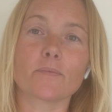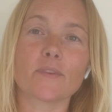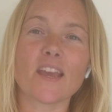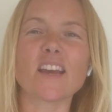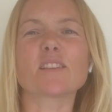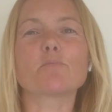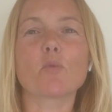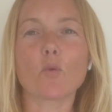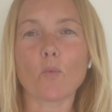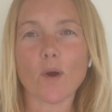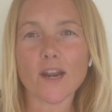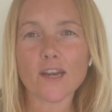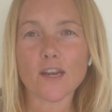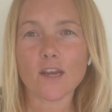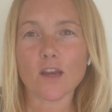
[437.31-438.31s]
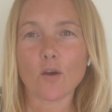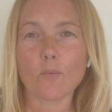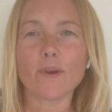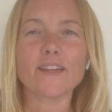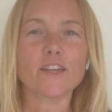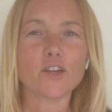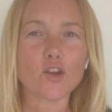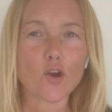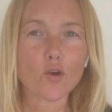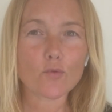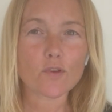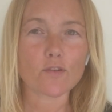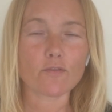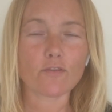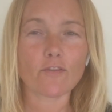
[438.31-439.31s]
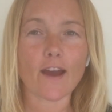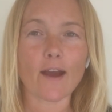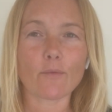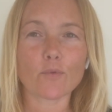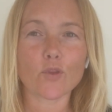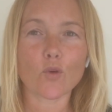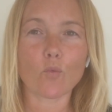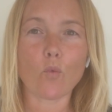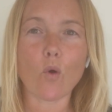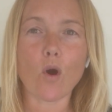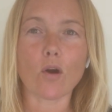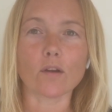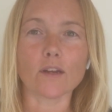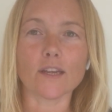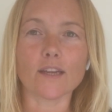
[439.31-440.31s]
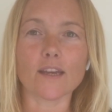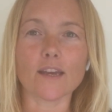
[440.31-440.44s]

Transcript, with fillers: yes, but when when you know you've found the one, it,